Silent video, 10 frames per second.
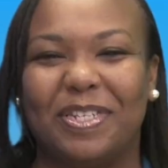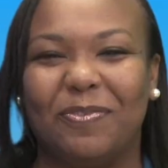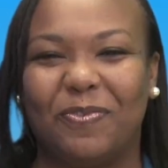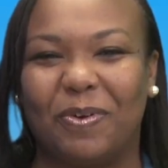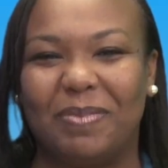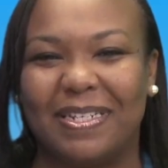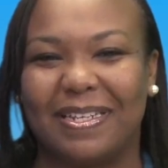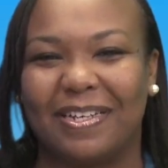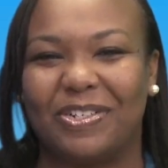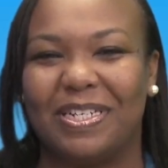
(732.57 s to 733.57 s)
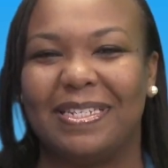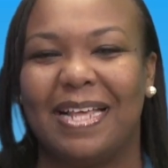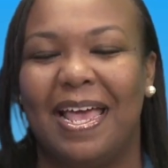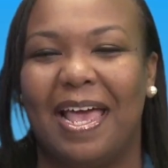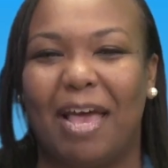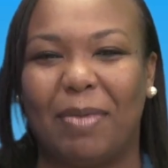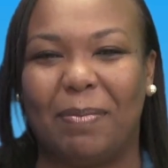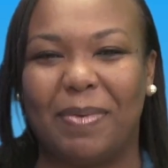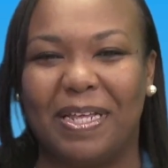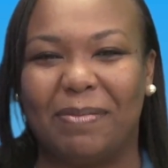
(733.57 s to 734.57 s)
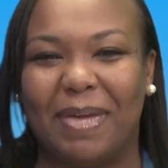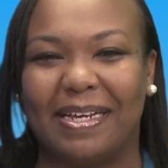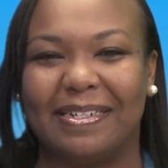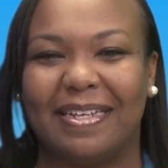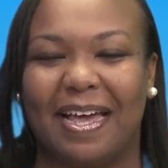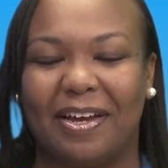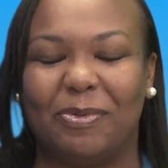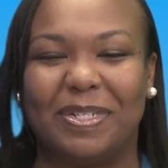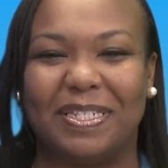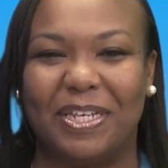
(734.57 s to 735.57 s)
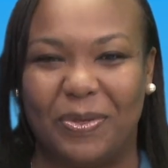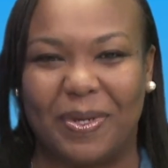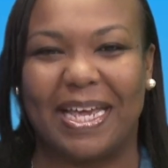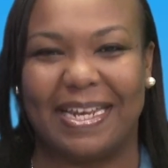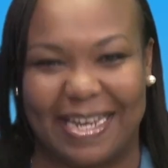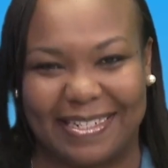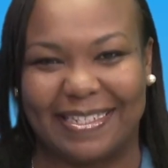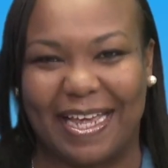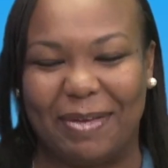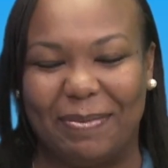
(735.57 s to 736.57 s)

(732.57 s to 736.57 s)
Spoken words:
Informed Discussions. Mm-hmm. I'm Abigail McIntyre, and we'll see you again next time.